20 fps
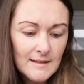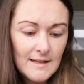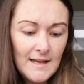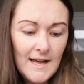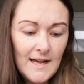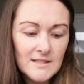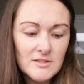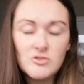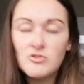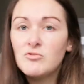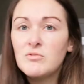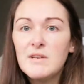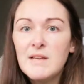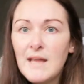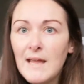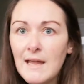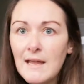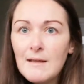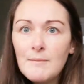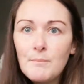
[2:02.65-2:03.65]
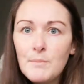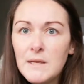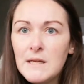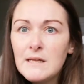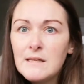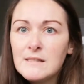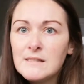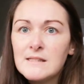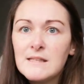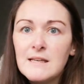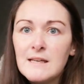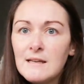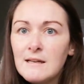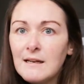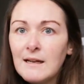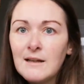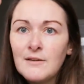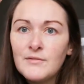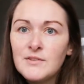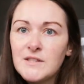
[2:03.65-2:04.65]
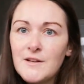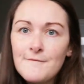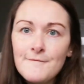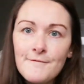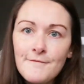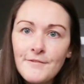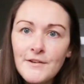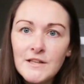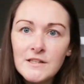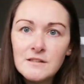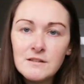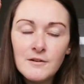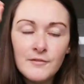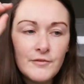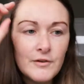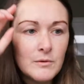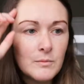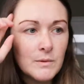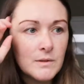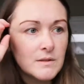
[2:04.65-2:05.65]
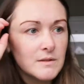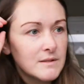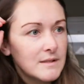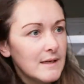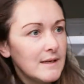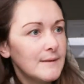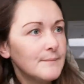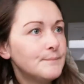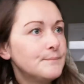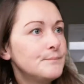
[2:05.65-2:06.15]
category A, B, C, like if it didn't fit, if it was